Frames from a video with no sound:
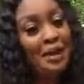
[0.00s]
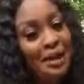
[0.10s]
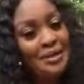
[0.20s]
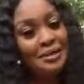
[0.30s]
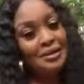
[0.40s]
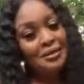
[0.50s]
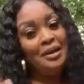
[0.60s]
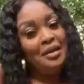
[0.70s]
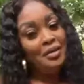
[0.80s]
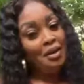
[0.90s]
Please.
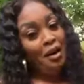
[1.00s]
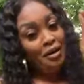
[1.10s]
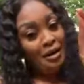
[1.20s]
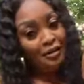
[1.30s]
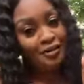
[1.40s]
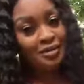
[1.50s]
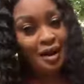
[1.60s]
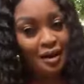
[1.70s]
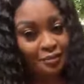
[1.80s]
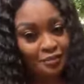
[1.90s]
Y'all give
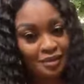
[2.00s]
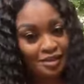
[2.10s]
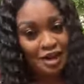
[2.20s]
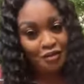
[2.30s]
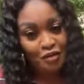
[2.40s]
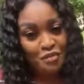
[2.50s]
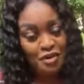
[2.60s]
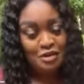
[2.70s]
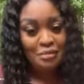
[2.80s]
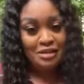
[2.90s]
um, Chef
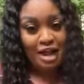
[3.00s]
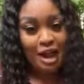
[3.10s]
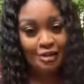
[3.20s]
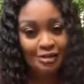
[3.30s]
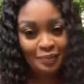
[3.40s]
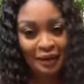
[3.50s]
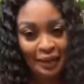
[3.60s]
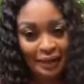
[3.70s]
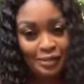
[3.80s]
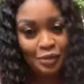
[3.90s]
Ruby some stars,
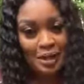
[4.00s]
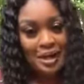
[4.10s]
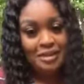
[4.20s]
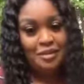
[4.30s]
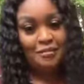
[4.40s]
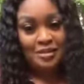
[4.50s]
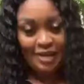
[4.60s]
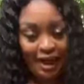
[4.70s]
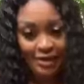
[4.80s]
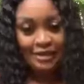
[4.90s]
please. We need some
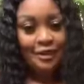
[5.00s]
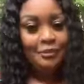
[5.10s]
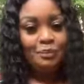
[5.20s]
stars.